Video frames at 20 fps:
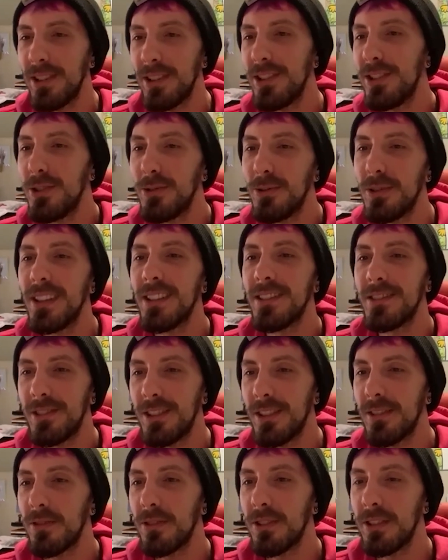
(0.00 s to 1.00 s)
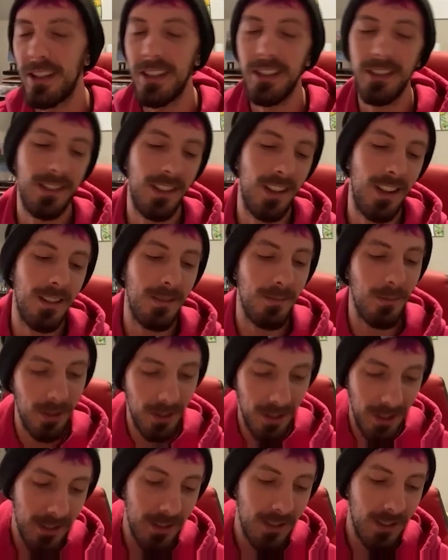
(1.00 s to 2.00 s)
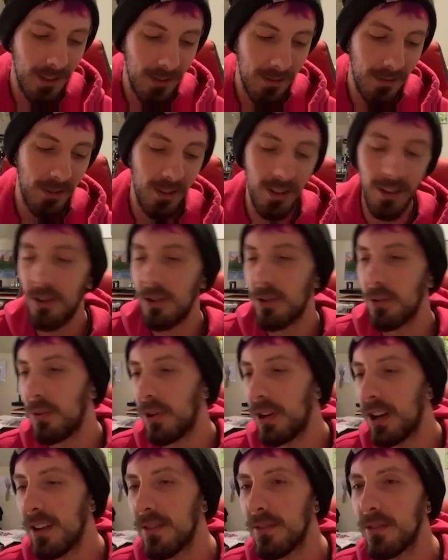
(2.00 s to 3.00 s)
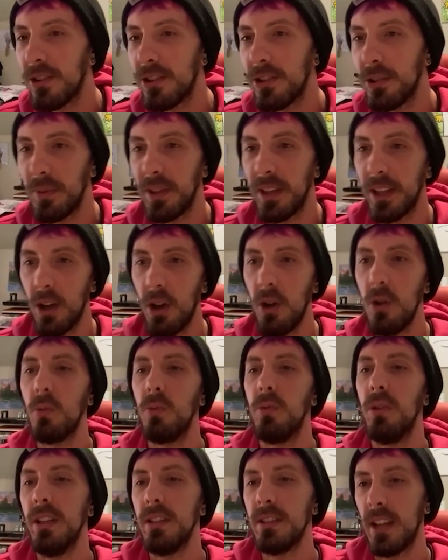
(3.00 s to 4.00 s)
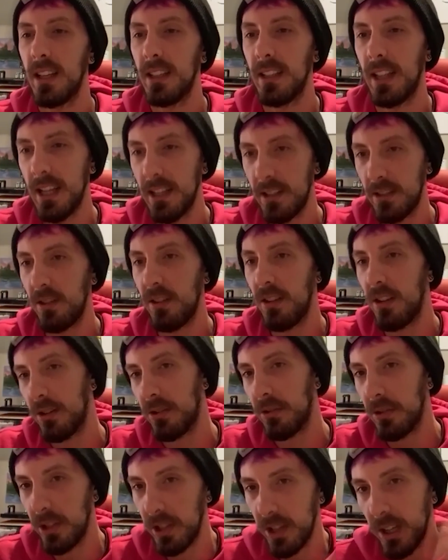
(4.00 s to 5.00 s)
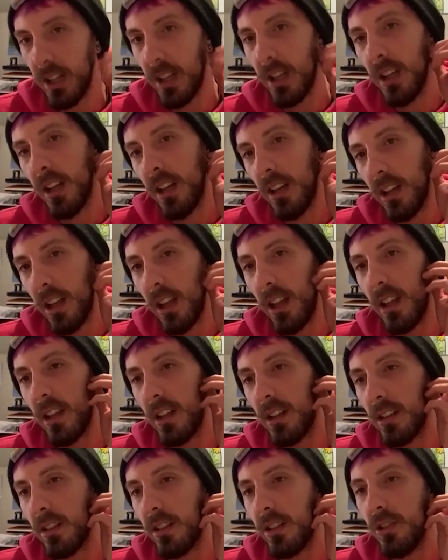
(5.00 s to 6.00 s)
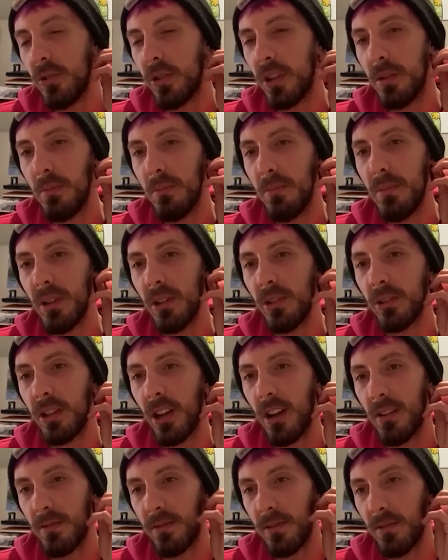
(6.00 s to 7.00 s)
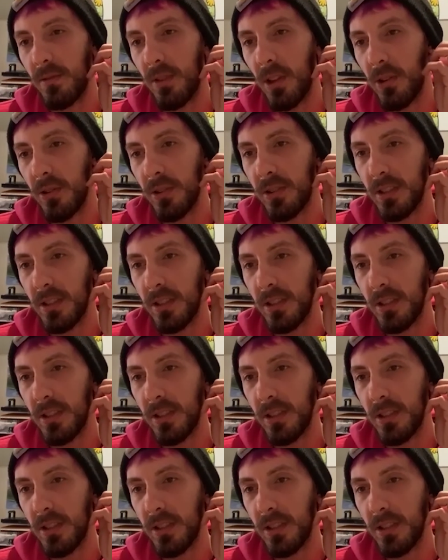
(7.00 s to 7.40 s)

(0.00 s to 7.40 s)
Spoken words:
to do this different next time or this different or whatever. And you'll be like, oh, this I liked though. And you can build off of those